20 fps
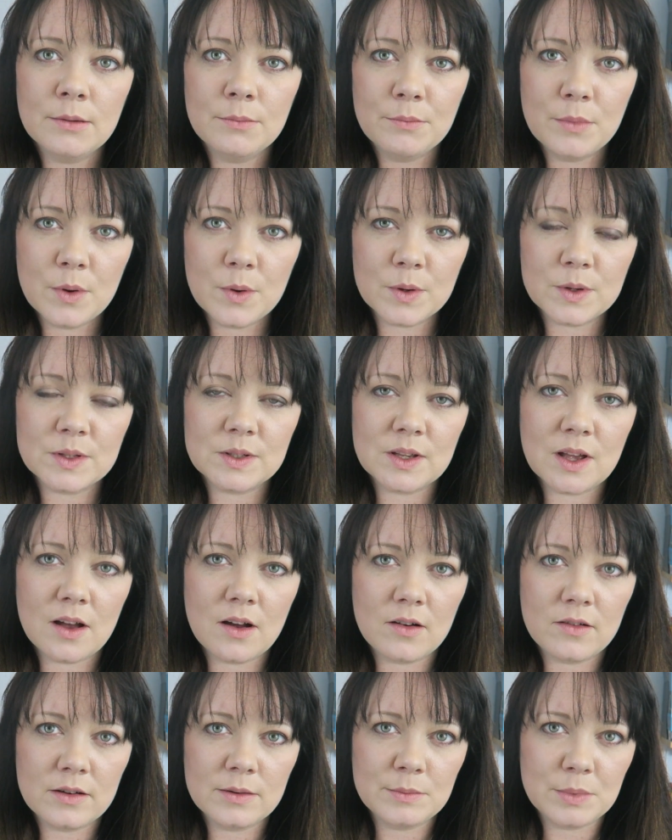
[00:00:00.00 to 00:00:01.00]
mocks
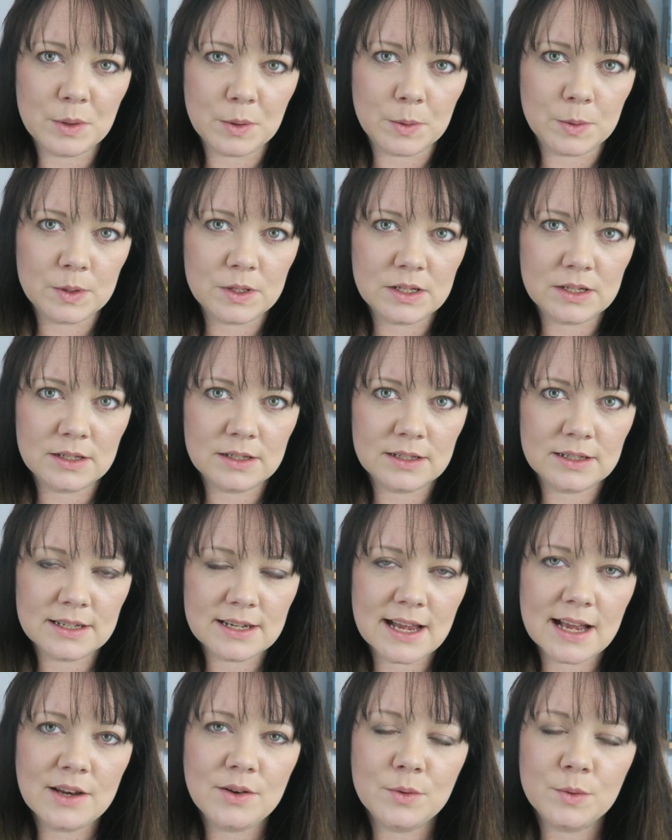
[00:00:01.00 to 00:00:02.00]
are
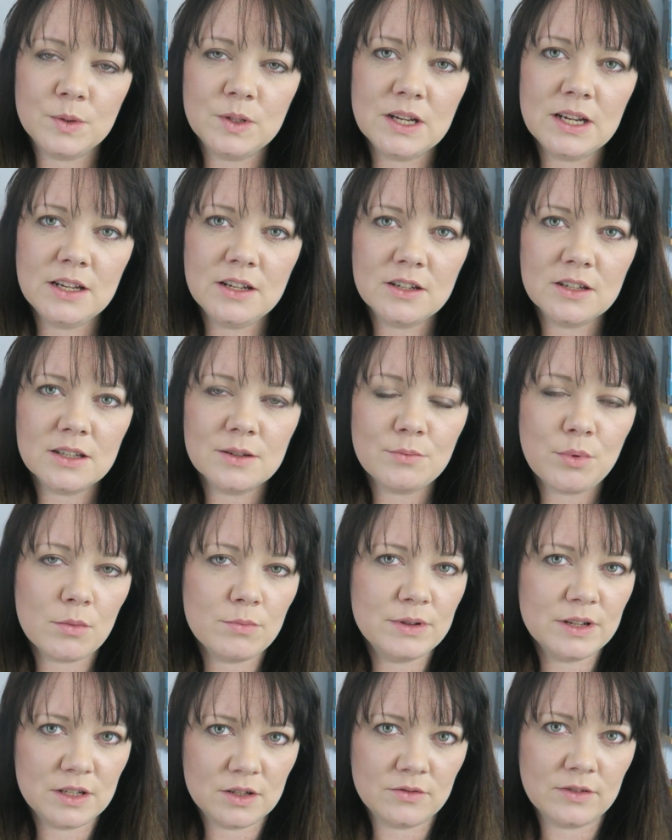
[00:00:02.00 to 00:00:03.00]
important and your teachers are
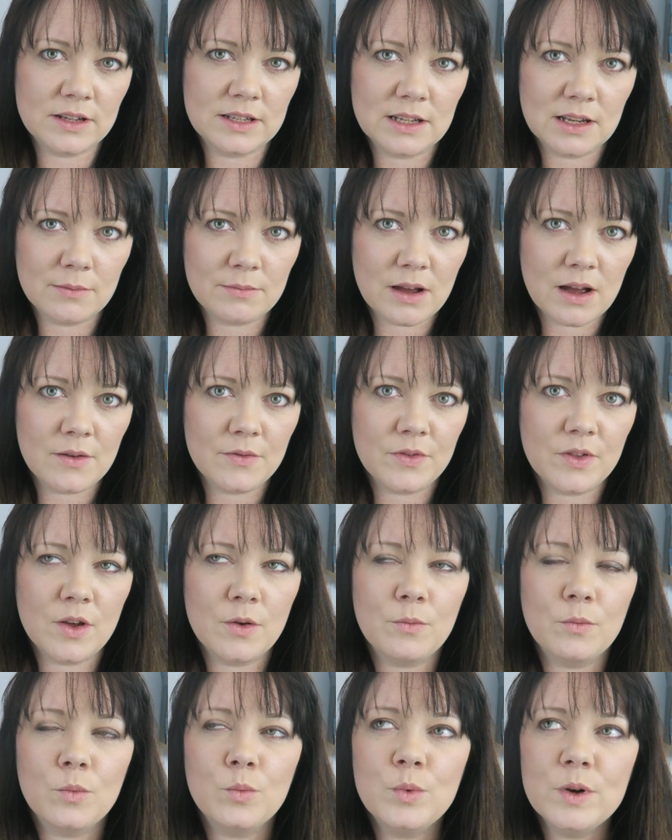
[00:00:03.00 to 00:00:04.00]
probably stressing about
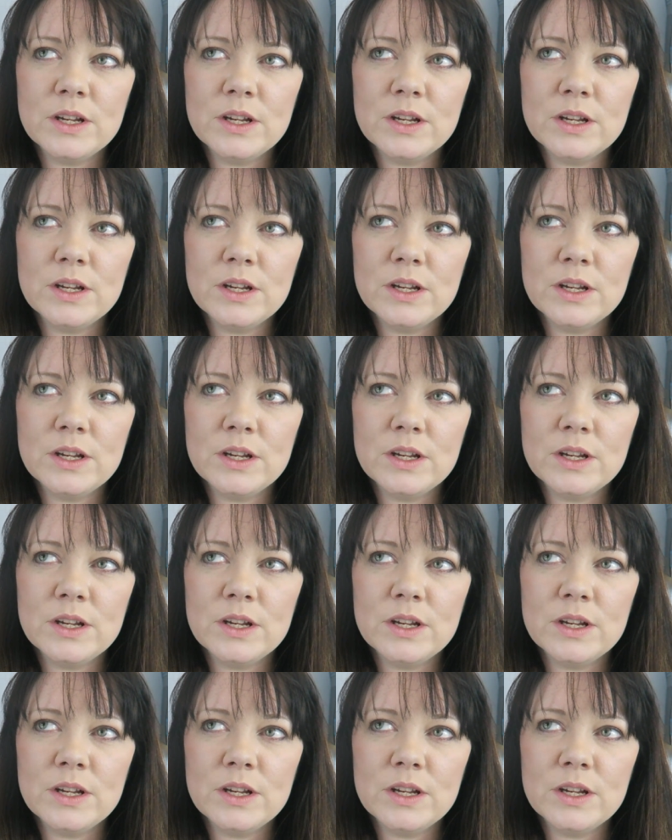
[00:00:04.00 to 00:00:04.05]
them,